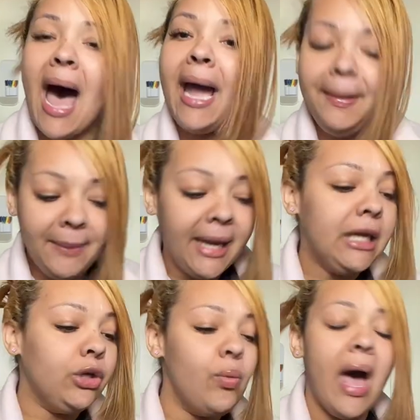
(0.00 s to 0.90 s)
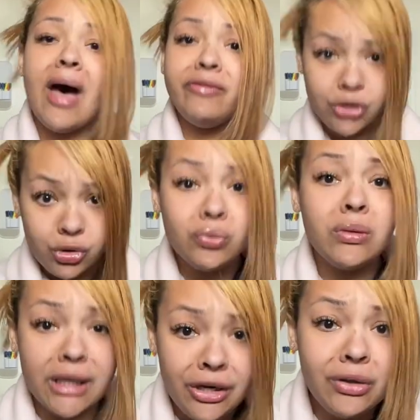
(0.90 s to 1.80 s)
I make you have to
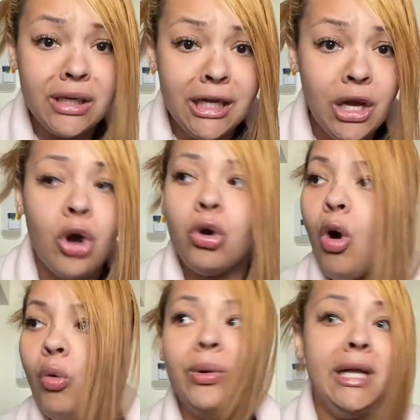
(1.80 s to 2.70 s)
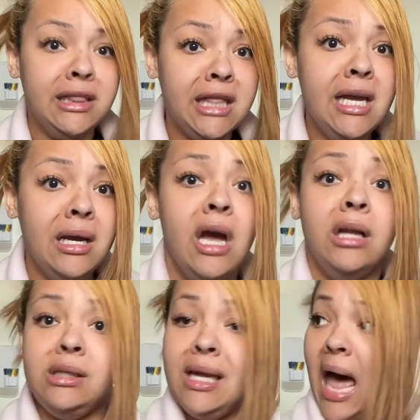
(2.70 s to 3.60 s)
literally go rethink,
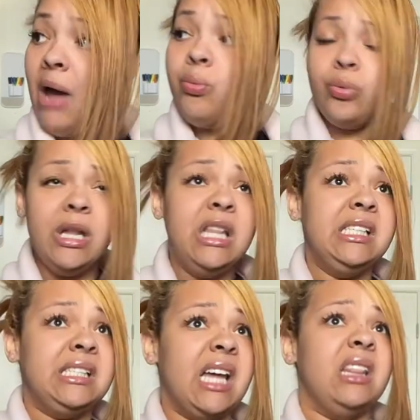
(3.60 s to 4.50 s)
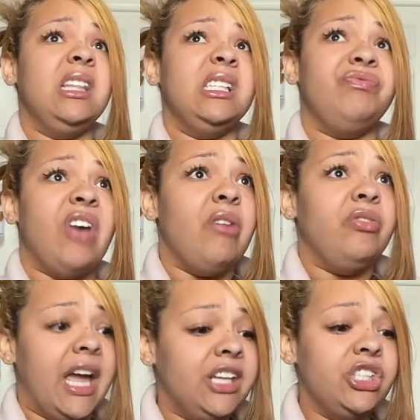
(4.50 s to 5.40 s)
did I really set this
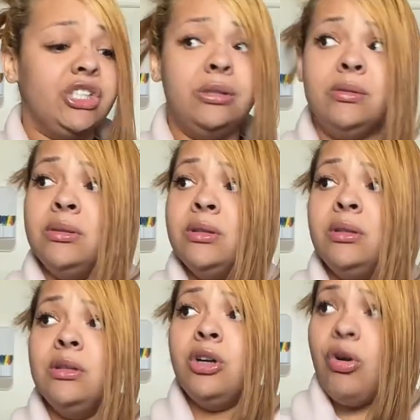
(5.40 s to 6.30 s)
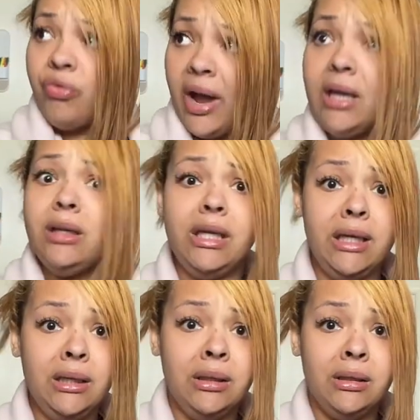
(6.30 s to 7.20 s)
foundation
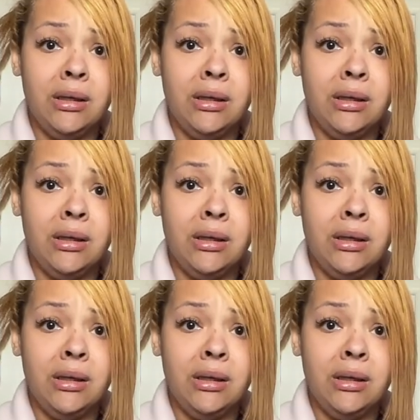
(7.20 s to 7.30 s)
correctly?